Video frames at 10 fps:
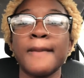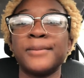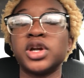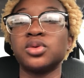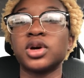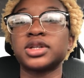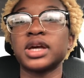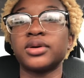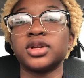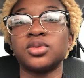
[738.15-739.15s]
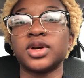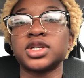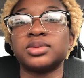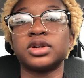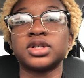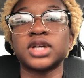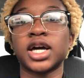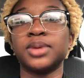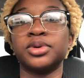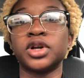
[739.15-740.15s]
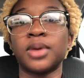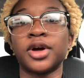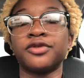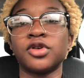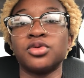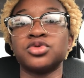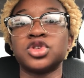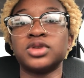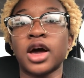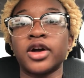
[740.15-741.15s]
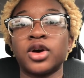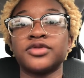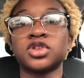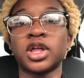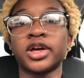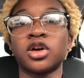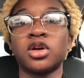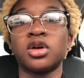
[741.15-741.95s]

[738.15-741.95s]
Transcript: But it worked out anyways, because I can put it on my phone, so now I don't have to, like,